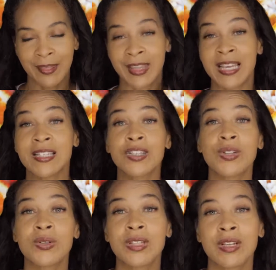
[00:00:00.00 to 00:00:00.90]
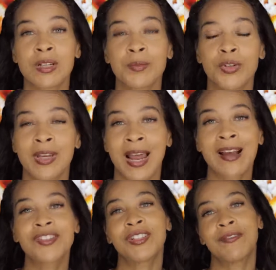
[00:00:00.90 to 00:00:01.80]
These two serums you can
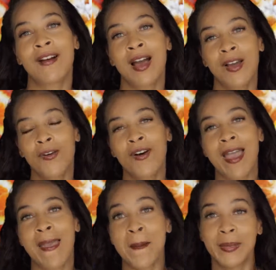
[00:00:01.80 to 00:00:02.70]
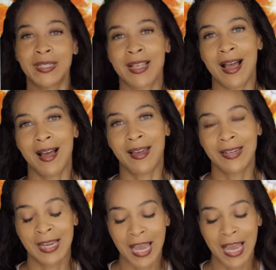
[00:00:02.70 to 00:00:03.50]
actually find on Amazon.